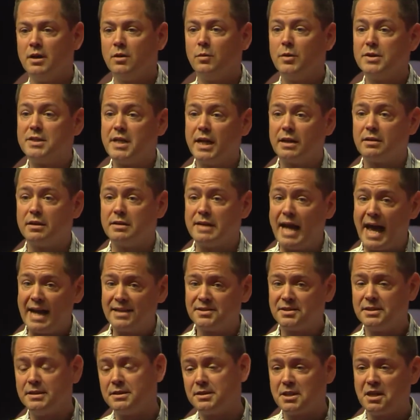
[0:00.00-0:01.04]
We take the
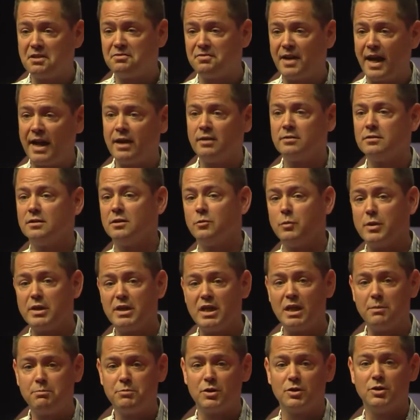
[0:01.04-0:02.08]
nasty stuff out and we
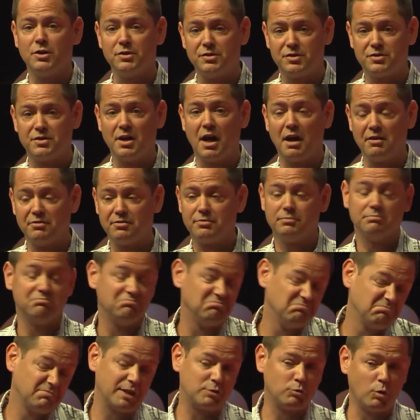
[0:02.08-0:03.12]
keep the good stuff.
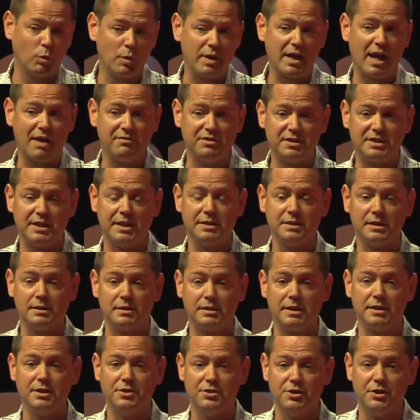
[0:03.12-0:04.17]
That's what we have a
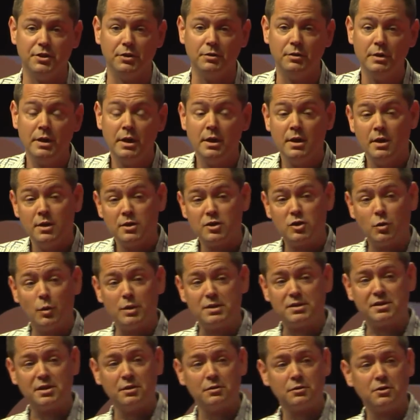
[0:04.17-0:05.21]
tendency to do. So
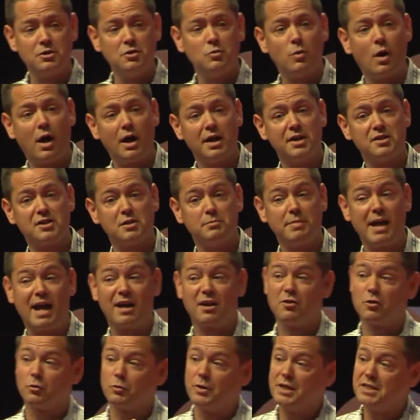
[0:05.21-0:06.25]
what Silk UI is
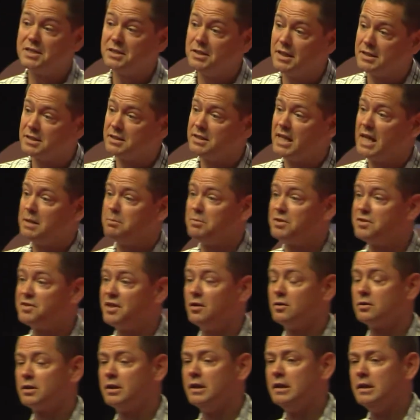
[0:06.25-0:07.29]
about, and the reason it's named
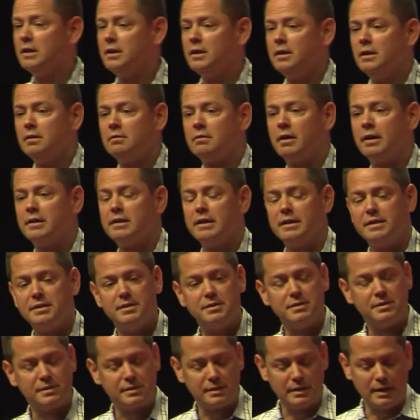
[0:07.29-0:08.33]
Silk, right,
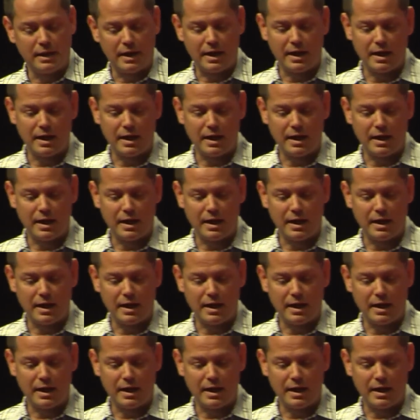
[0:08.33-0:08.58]
is